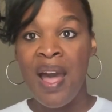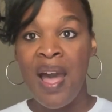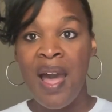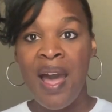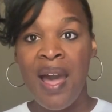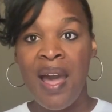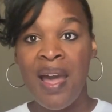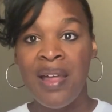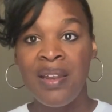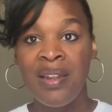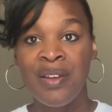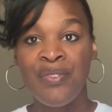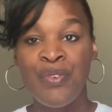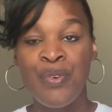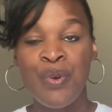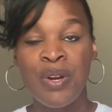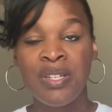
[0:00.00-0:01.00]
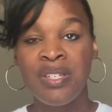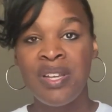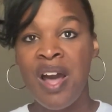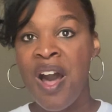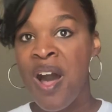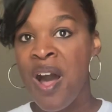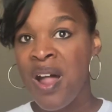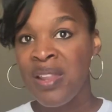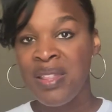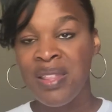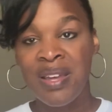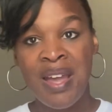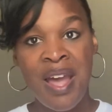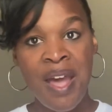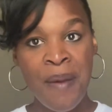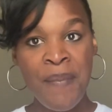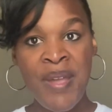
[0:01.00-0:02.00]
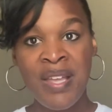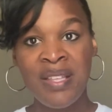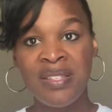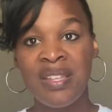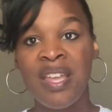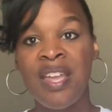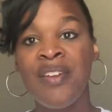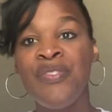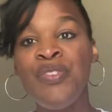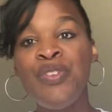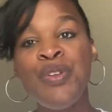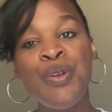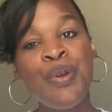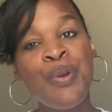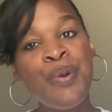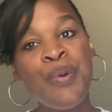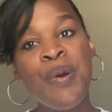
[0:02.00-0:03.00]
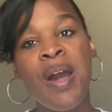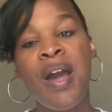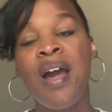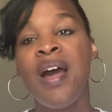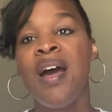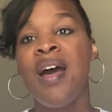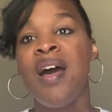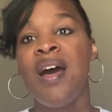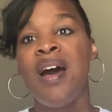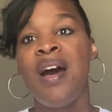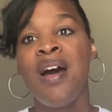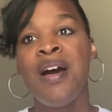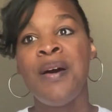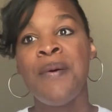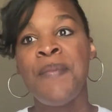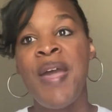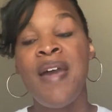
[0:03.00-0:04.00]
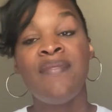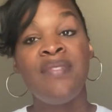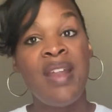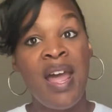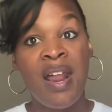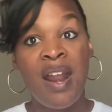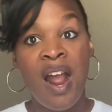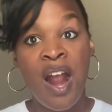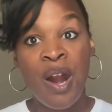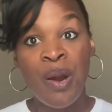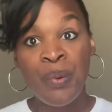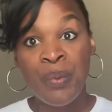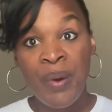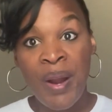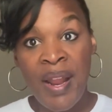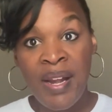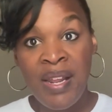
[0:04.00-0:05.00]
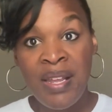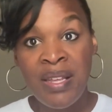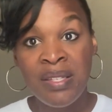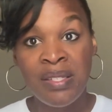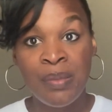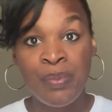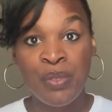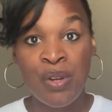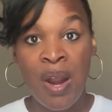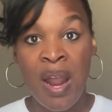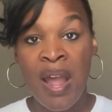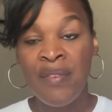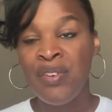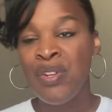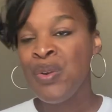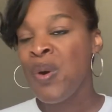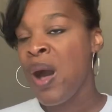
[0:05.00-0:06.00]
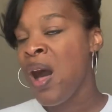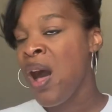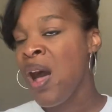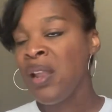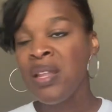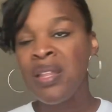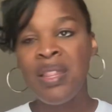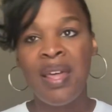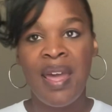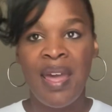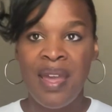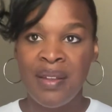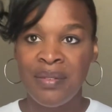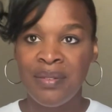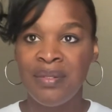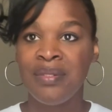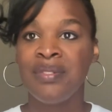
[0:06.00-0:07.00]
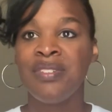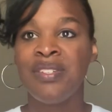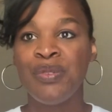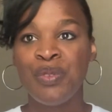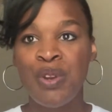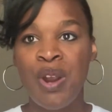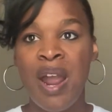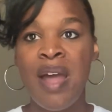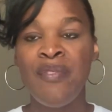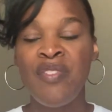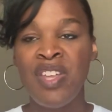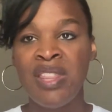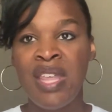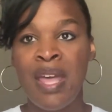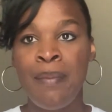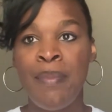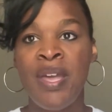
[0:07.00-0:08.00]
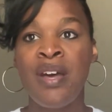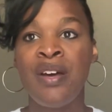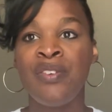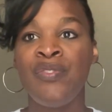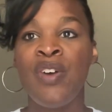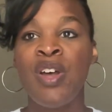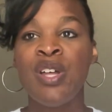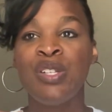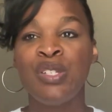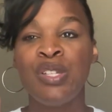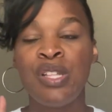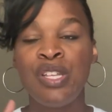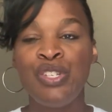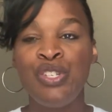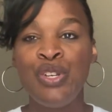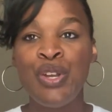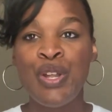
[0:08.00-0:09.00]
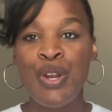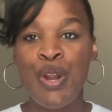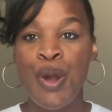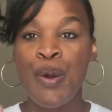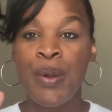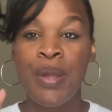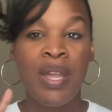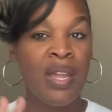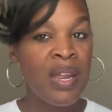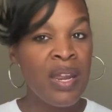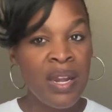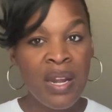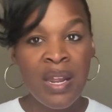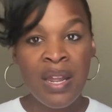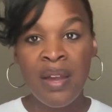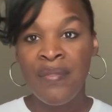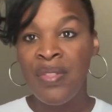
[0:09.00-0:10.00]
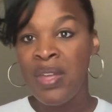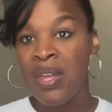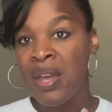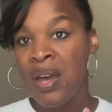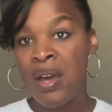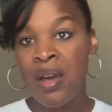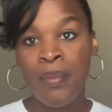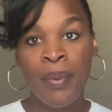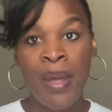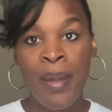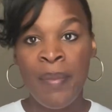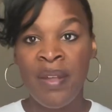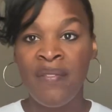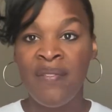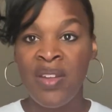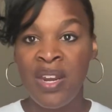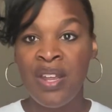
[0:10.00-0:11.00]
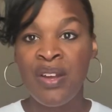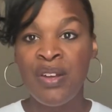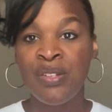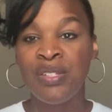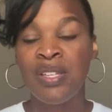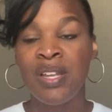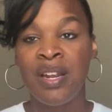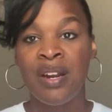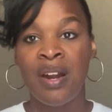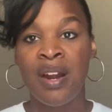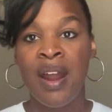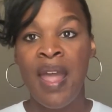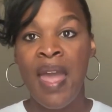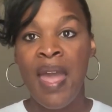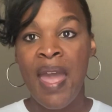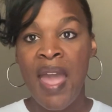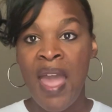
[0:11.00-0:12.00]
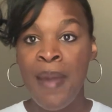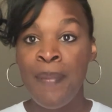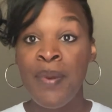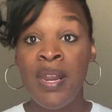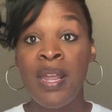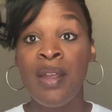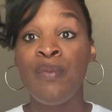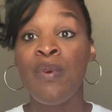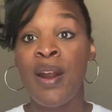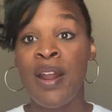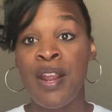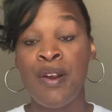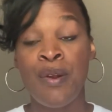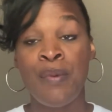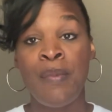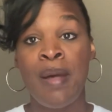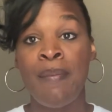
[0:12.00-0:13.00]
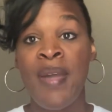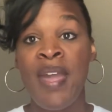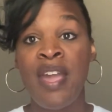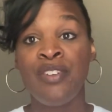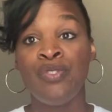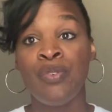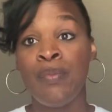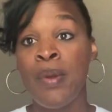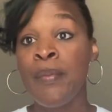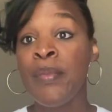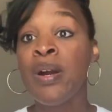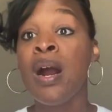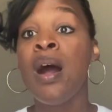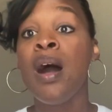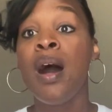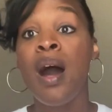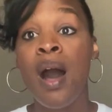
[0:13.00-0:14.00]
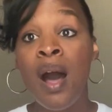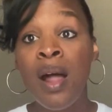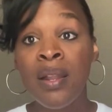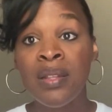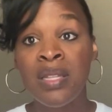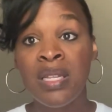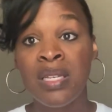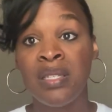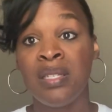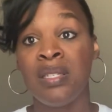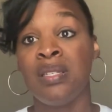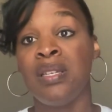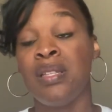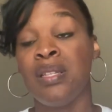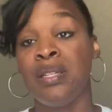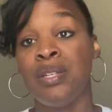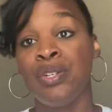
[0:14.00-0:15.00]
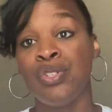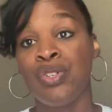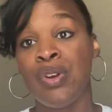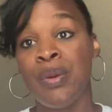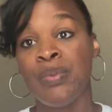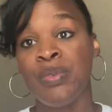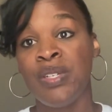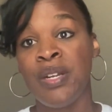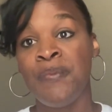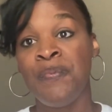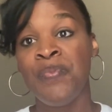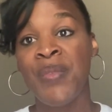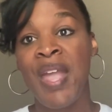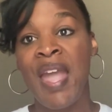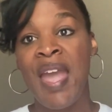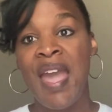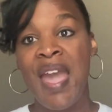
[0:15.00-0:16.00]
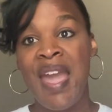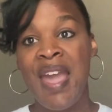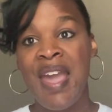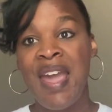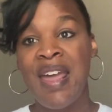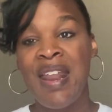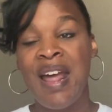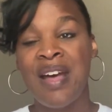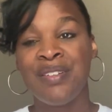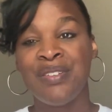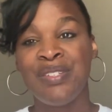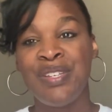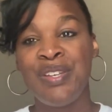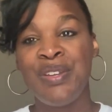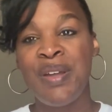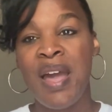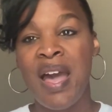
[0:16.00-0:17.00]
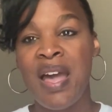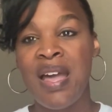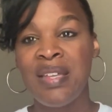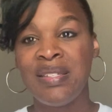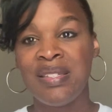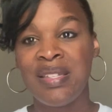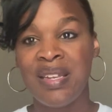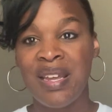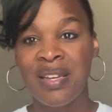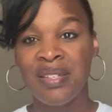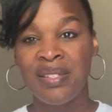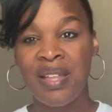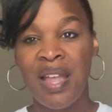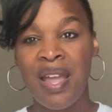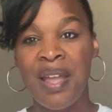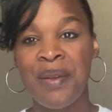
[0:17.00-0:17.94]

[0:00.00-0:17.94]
I look forward to all of the comments. If you have not already subscribed, do all of that. Subscribe, hit that bell so that you can know any of the upcoming videos that are happening right here on my page. Remember, all of this is in the description, and I'll see you guys the next time.